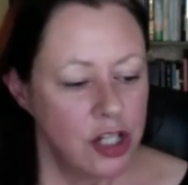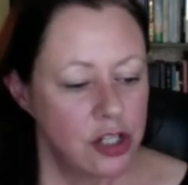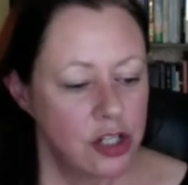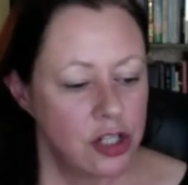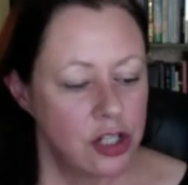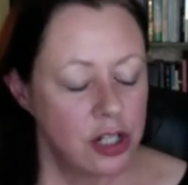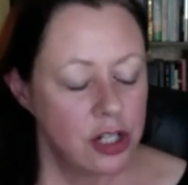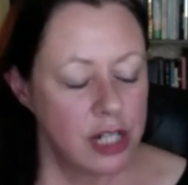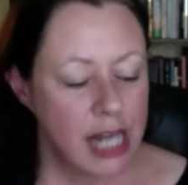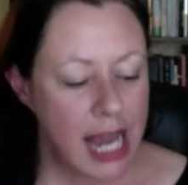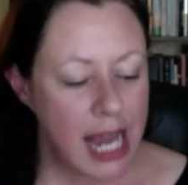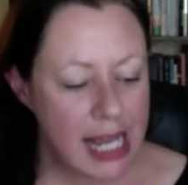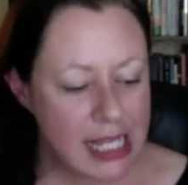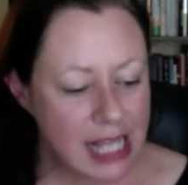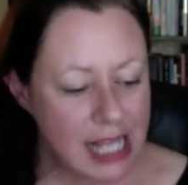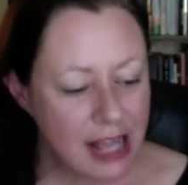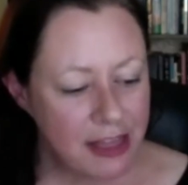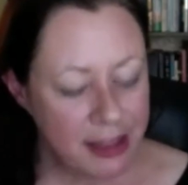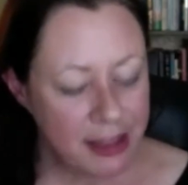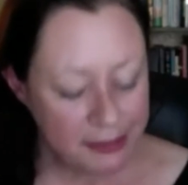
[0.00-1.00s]
Yes, I
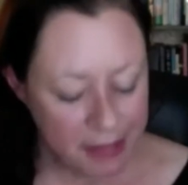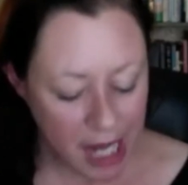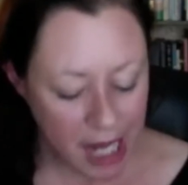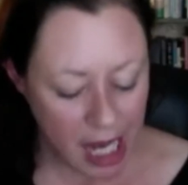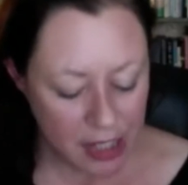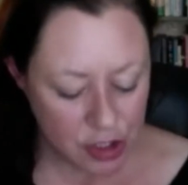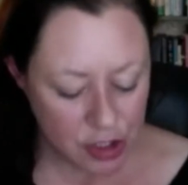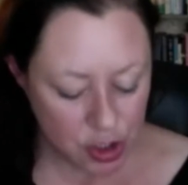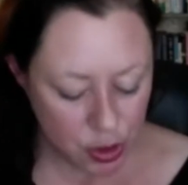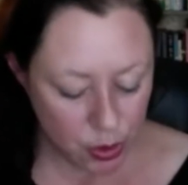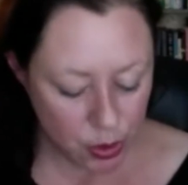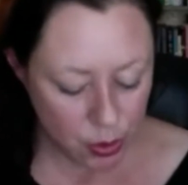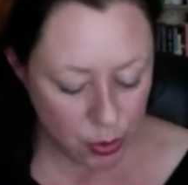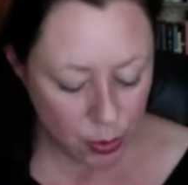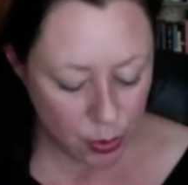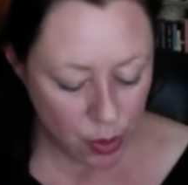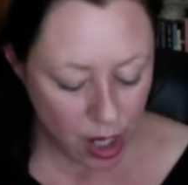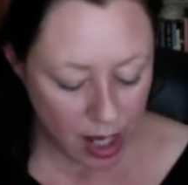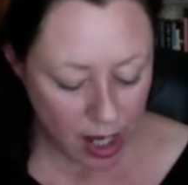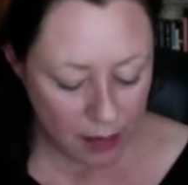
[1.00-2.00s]
think that I
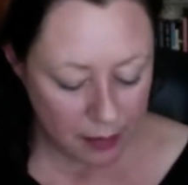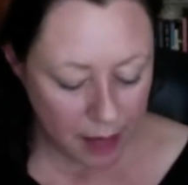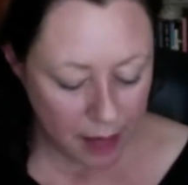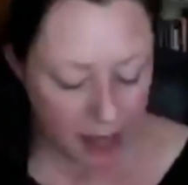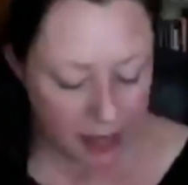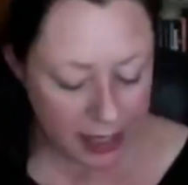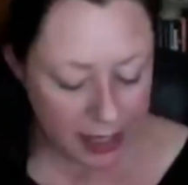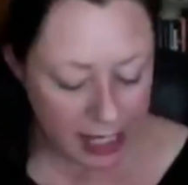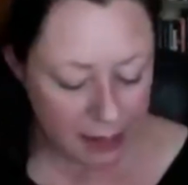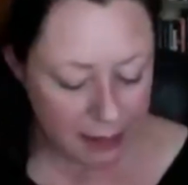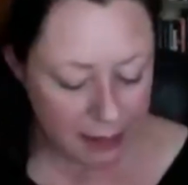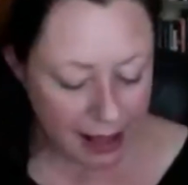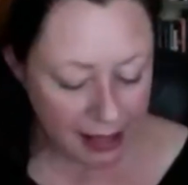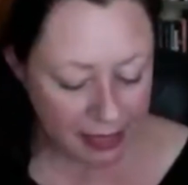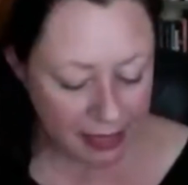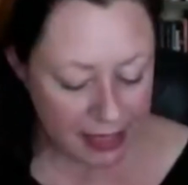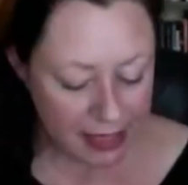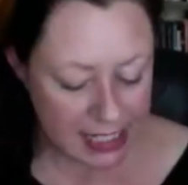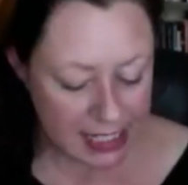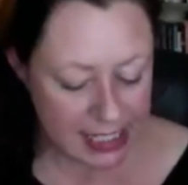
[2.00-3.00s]
do. I think about
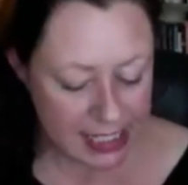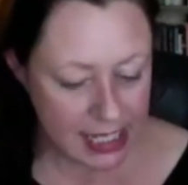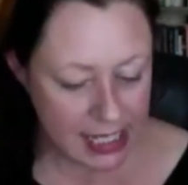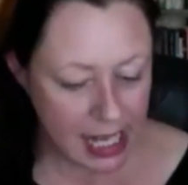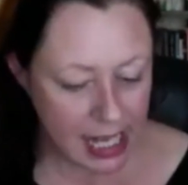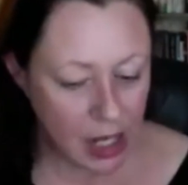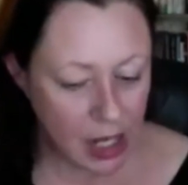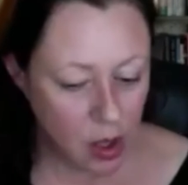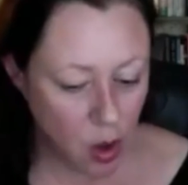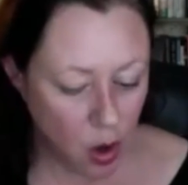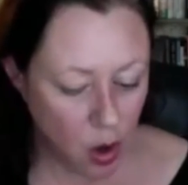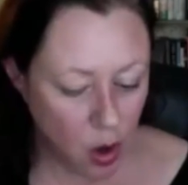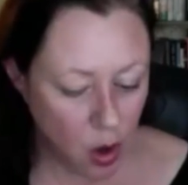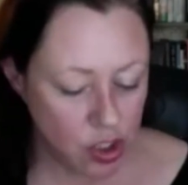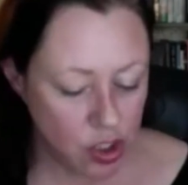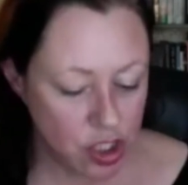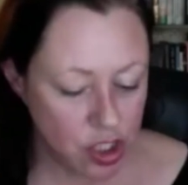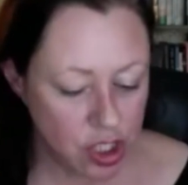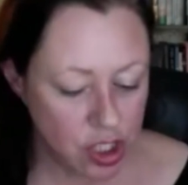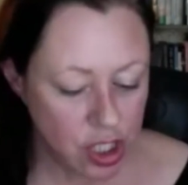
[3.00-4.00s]
this a lot,
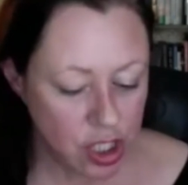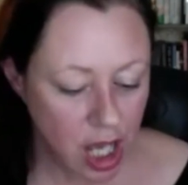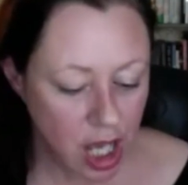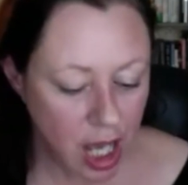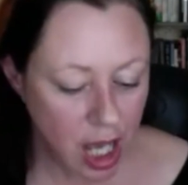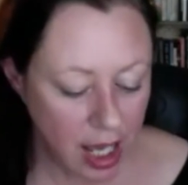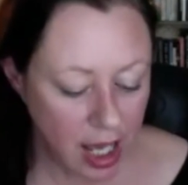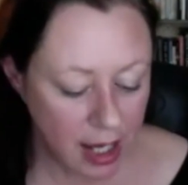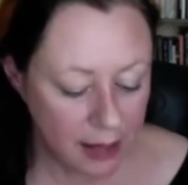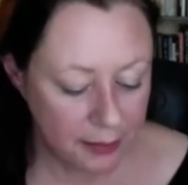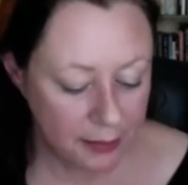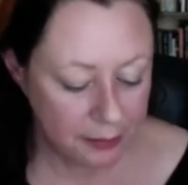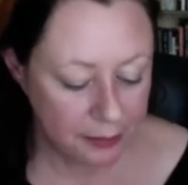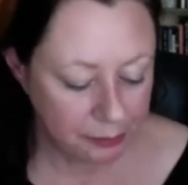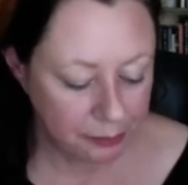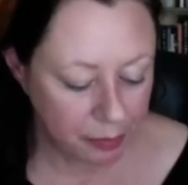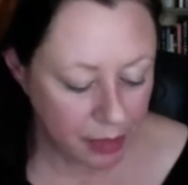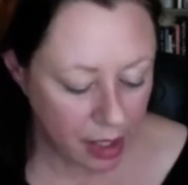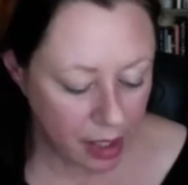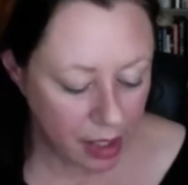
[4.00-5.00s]

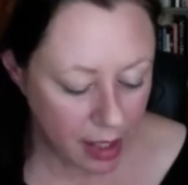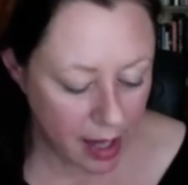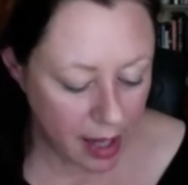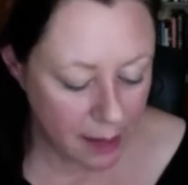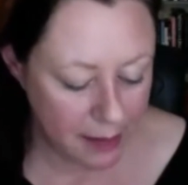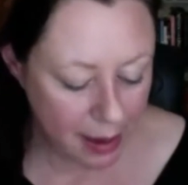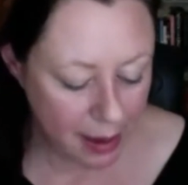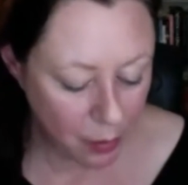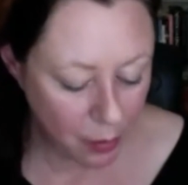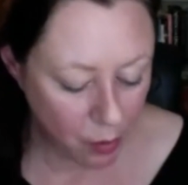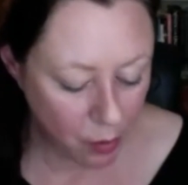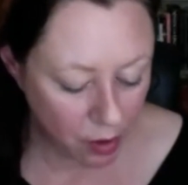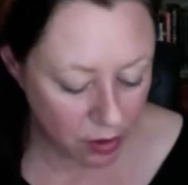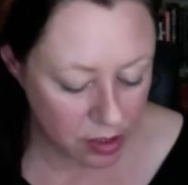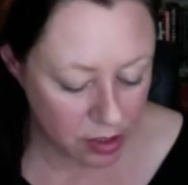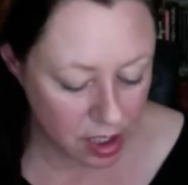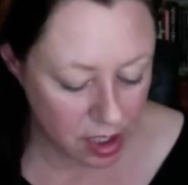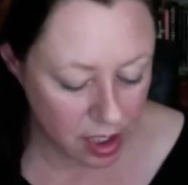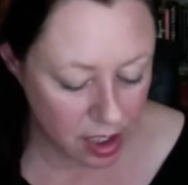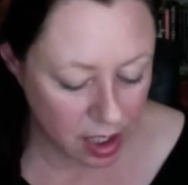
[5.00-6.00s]
about what
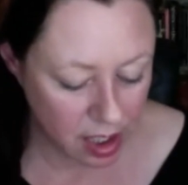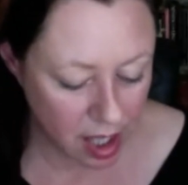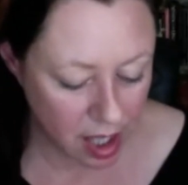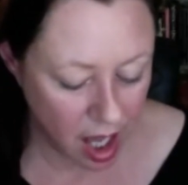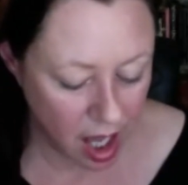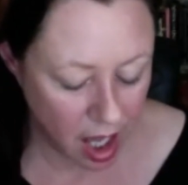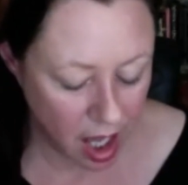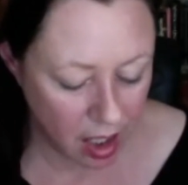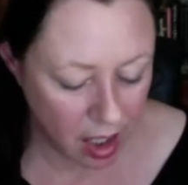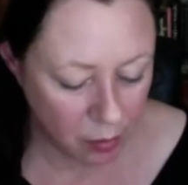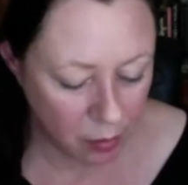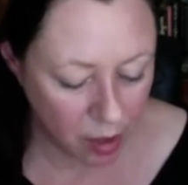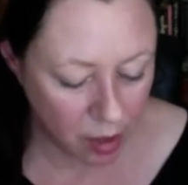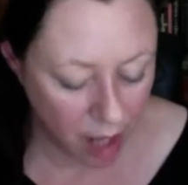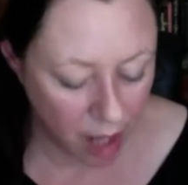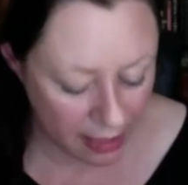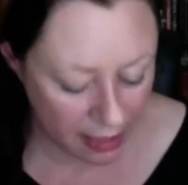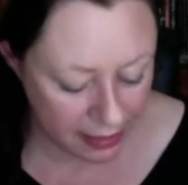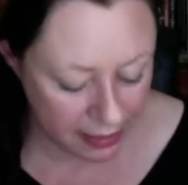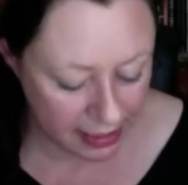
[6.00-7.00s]
I
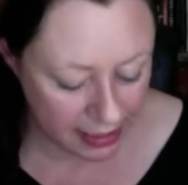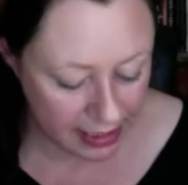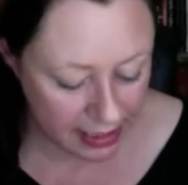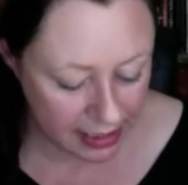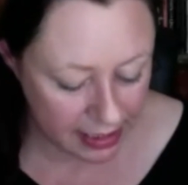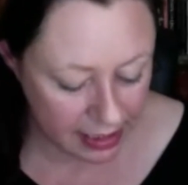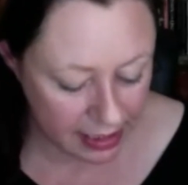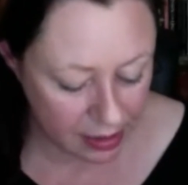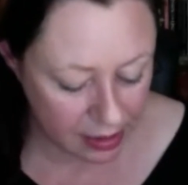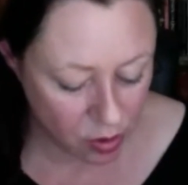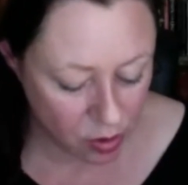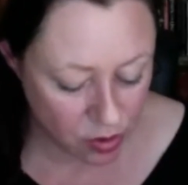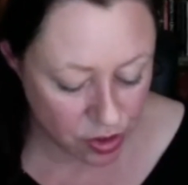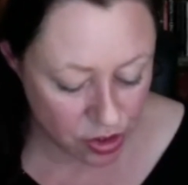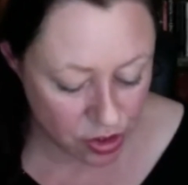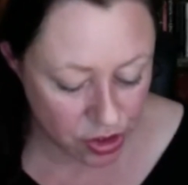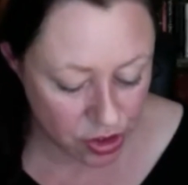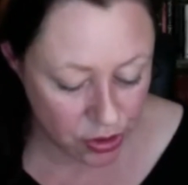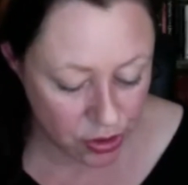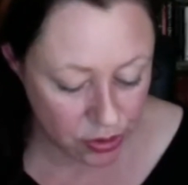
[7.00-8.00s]
think
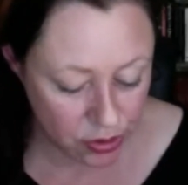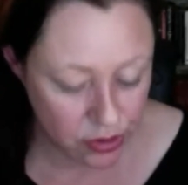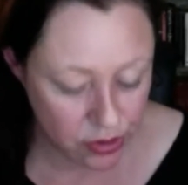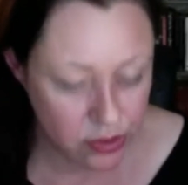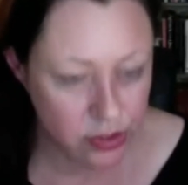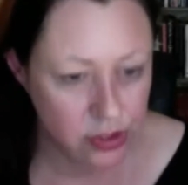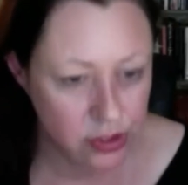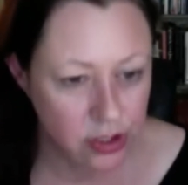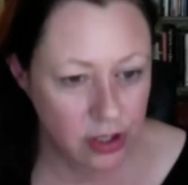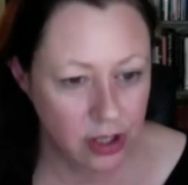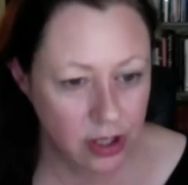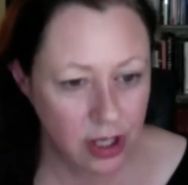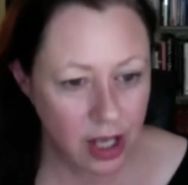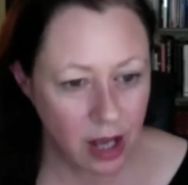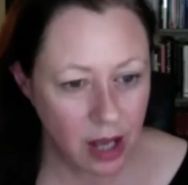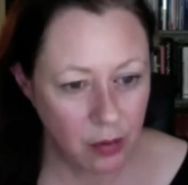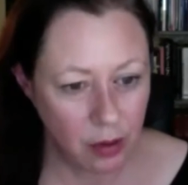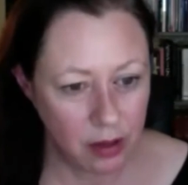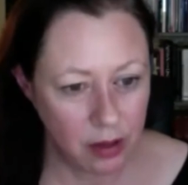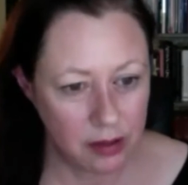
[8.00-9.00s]
constitutes
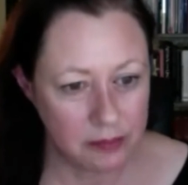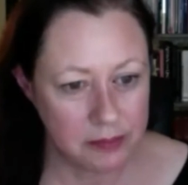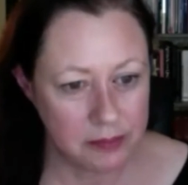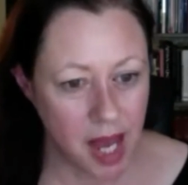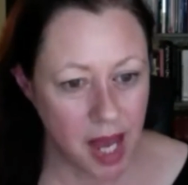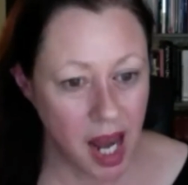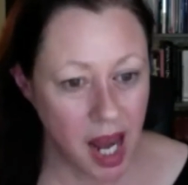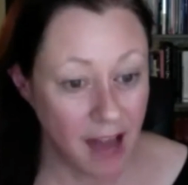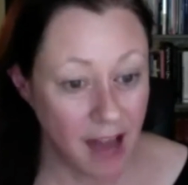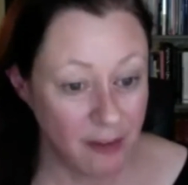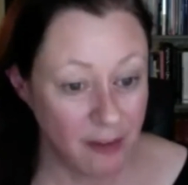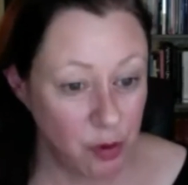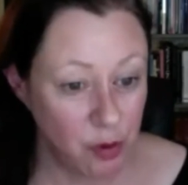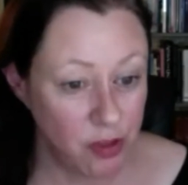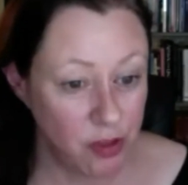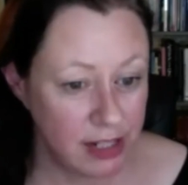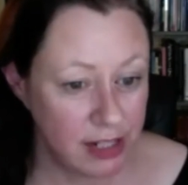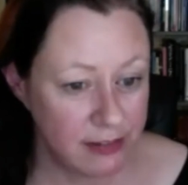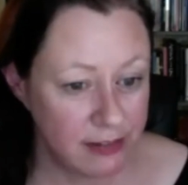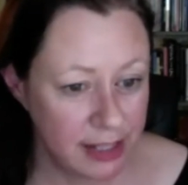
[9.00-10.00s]
a life worth
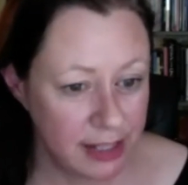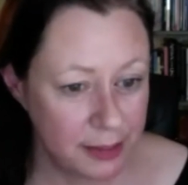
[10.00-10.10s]
living.